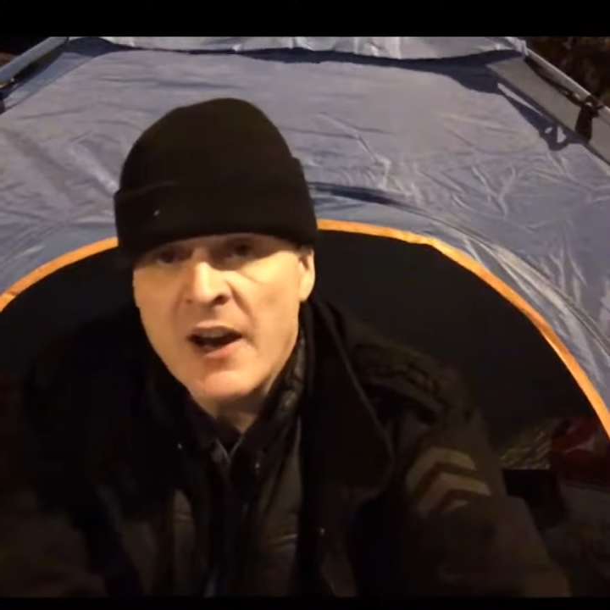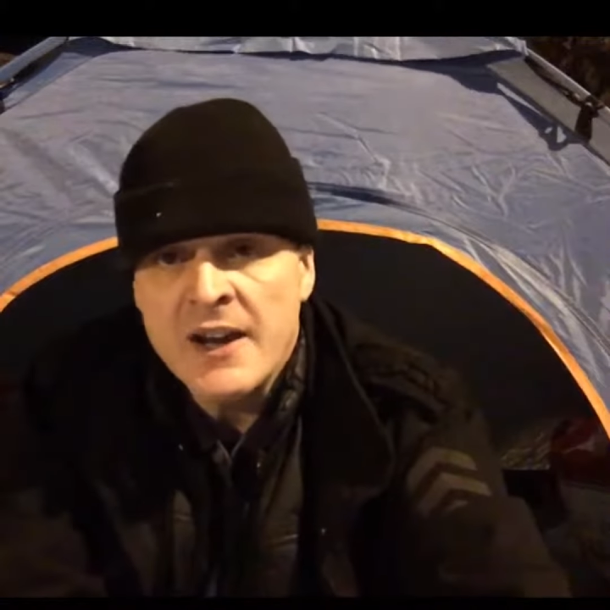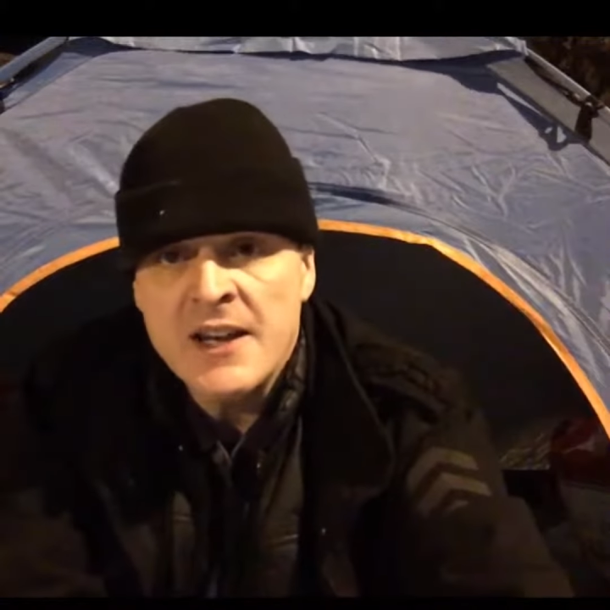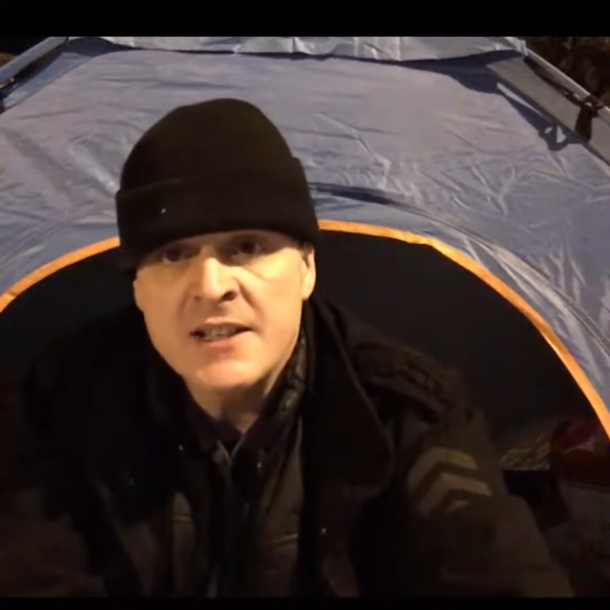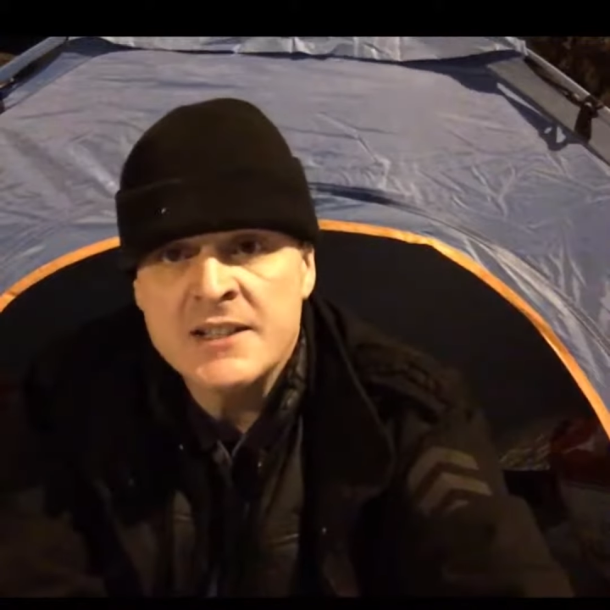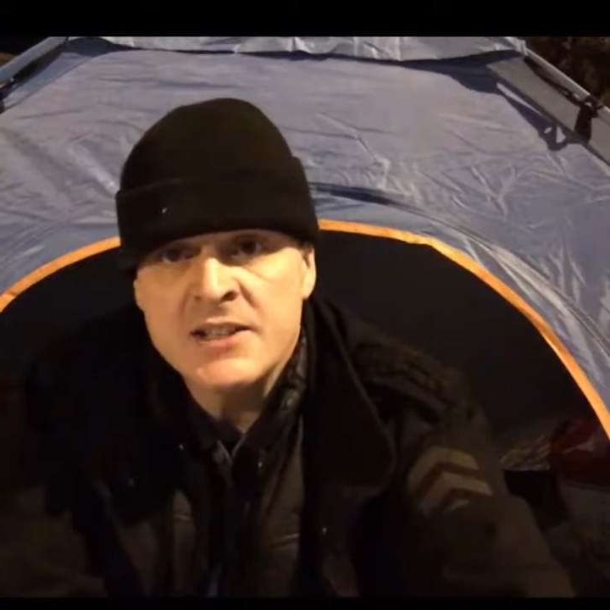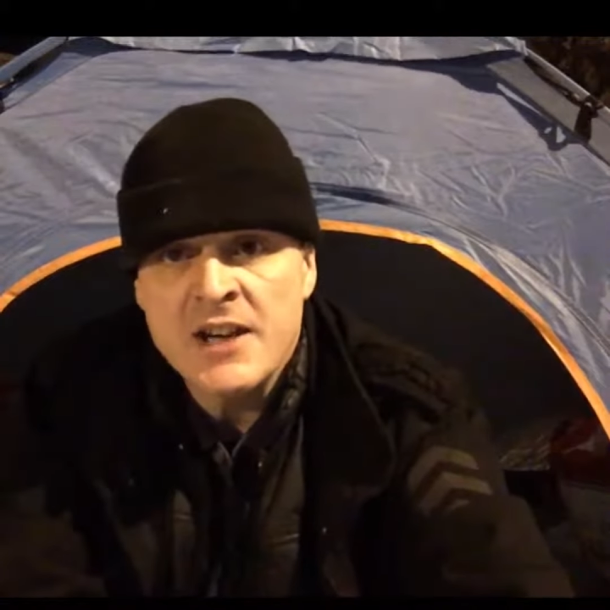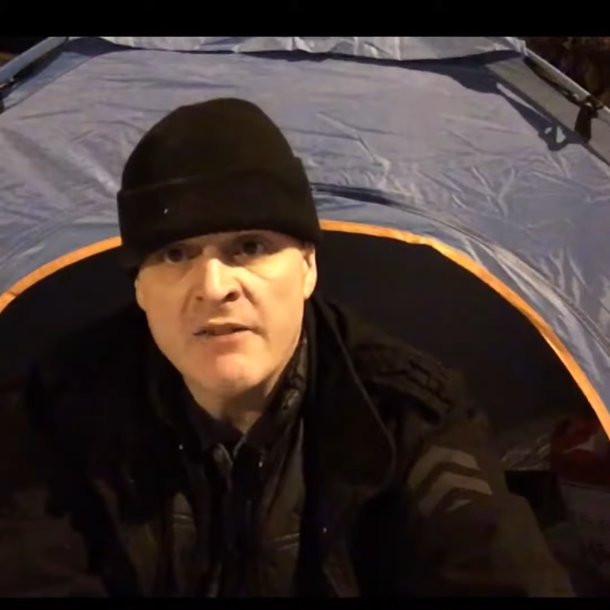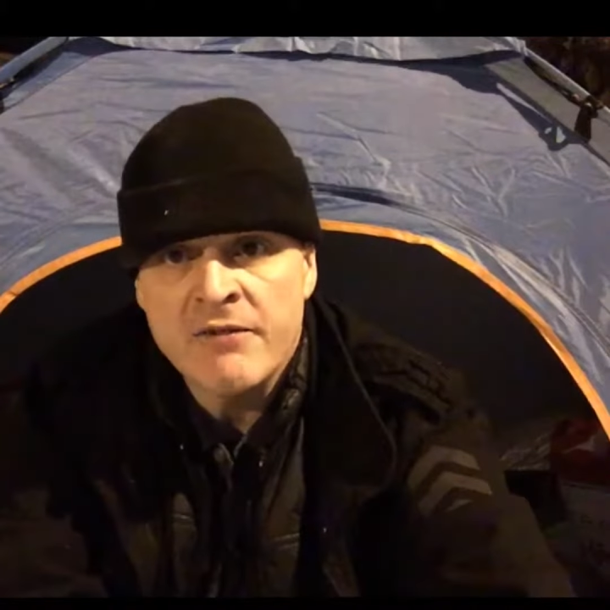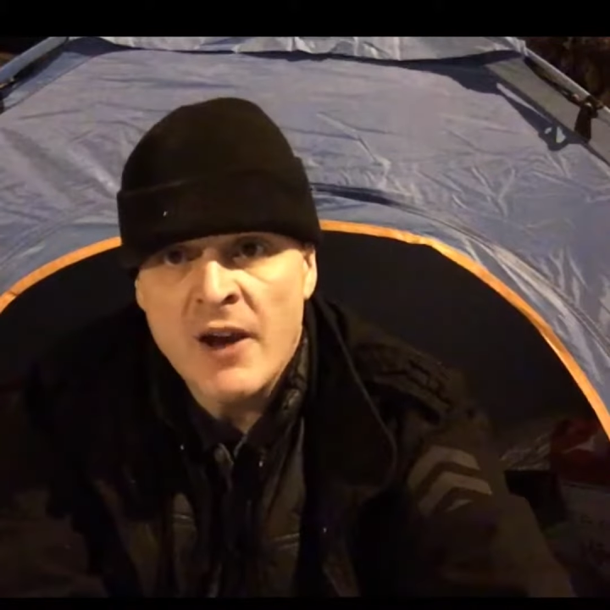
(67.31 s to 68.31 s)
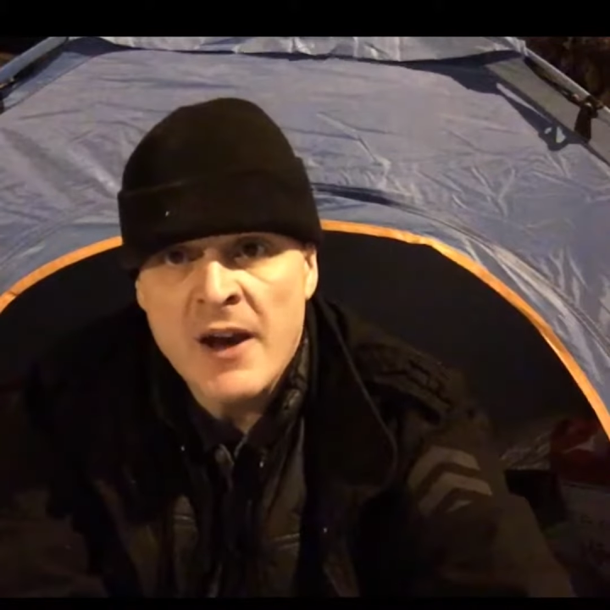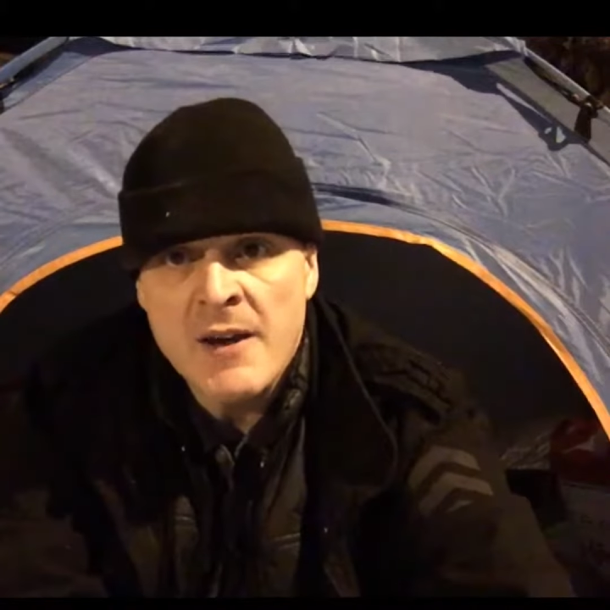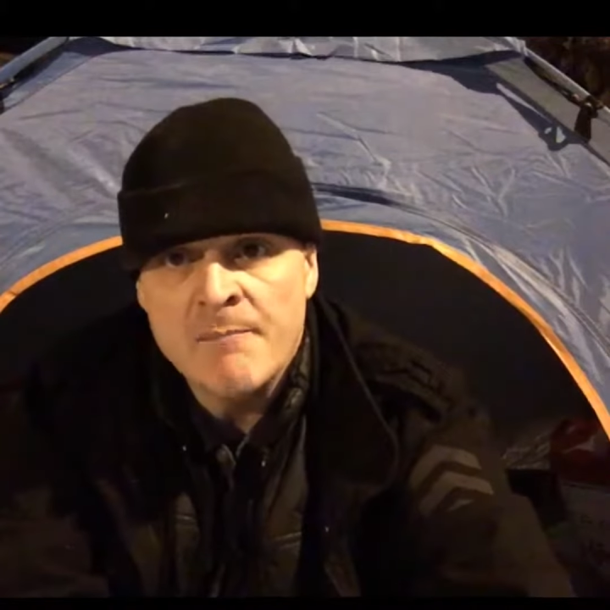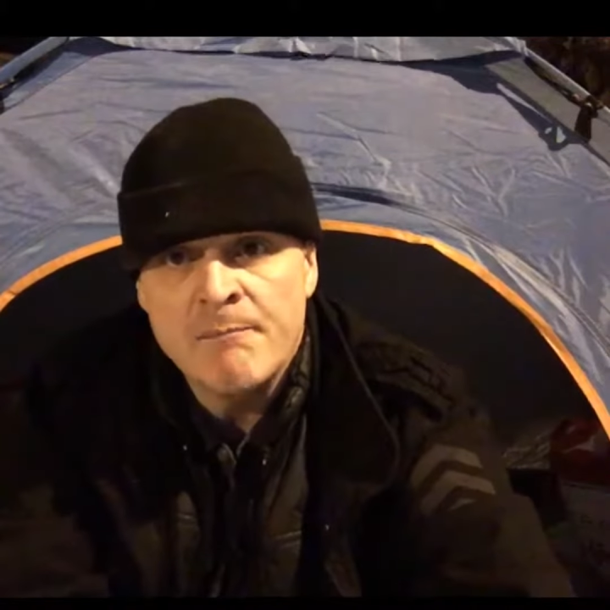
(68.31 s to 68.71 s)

an easy jet flight and